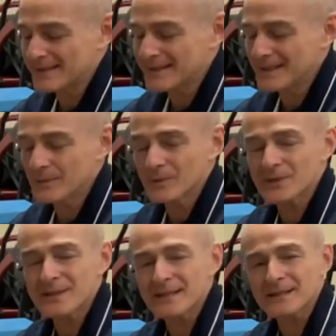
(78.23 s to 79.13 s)
skin will
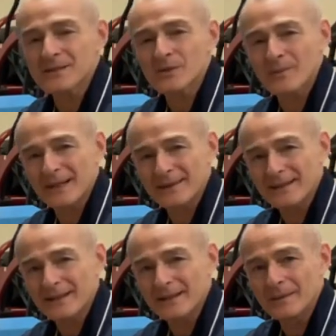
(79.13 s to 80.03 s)
stick to my
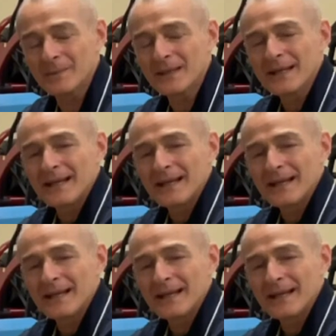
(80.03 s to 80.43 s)
thumb